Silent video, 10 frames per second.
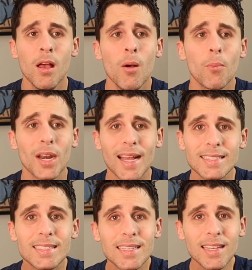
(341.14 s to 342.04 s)
But I
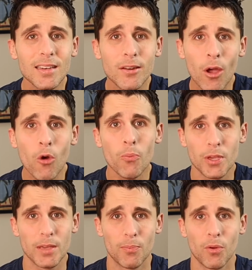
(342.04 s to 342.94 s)
did know
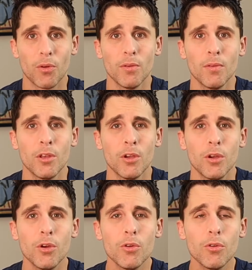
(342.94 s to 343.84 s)
people
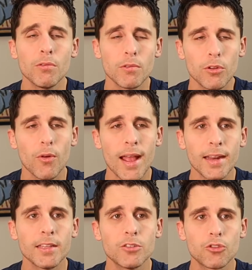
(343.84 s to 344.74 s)
who,
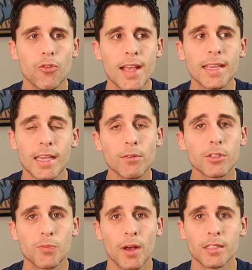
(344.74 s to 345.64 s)
granted, drank
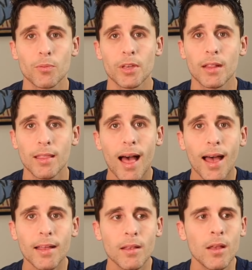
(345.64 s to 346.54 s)
irresponsibly a
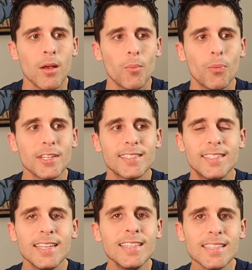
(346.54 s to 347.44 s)
lot, but
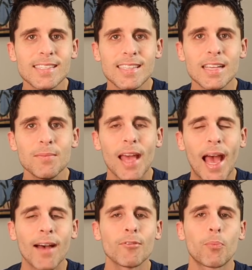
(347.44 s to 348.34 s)
didn't seem to
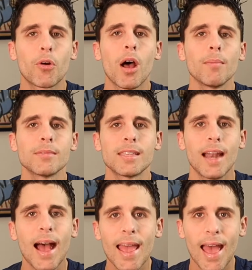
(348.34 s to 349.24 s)
have the problems that
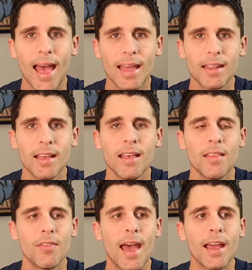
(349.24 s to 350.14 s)
I had,
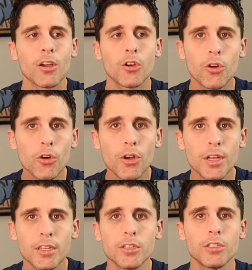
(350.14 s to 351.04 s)
that
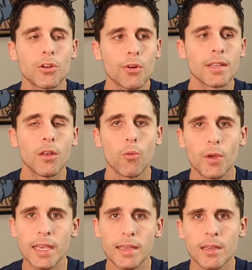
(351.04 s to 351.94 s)
could, during the
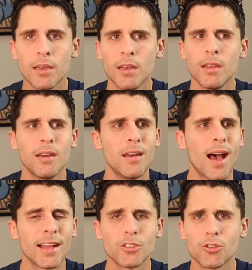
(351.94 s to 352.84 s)
week,
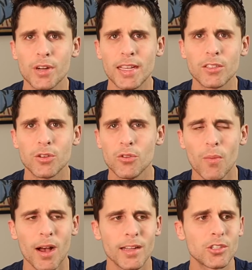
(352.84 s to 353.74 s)
not drink too
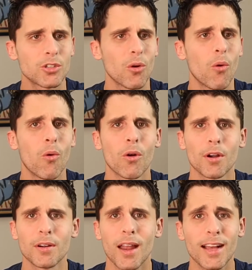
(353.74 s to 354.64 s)
much
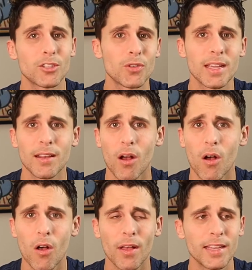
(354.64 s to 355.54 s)
or not drink at
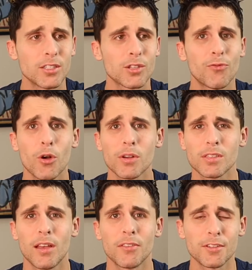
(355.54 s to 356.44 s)
all and just
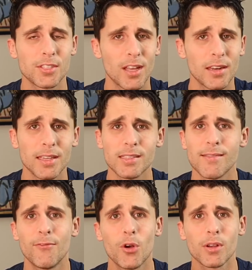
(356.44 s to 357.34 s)
focus on their studies
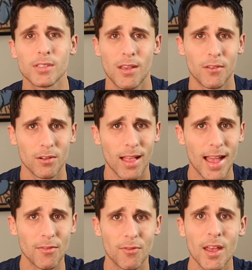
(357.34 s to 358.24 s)
and focus on their
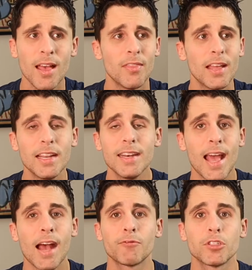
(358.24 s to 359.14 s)
life. They didn't
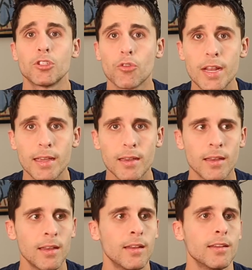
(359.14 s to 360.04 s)
have to drink
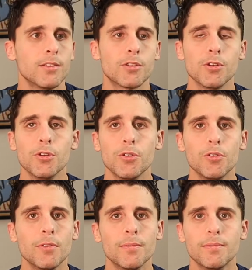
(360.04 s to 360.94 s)

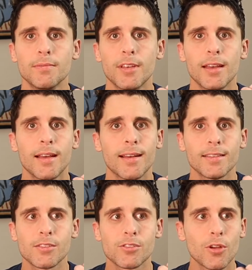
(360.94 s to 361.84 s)
to
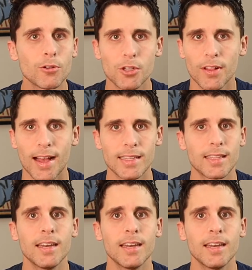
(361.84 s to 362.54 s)
socialize.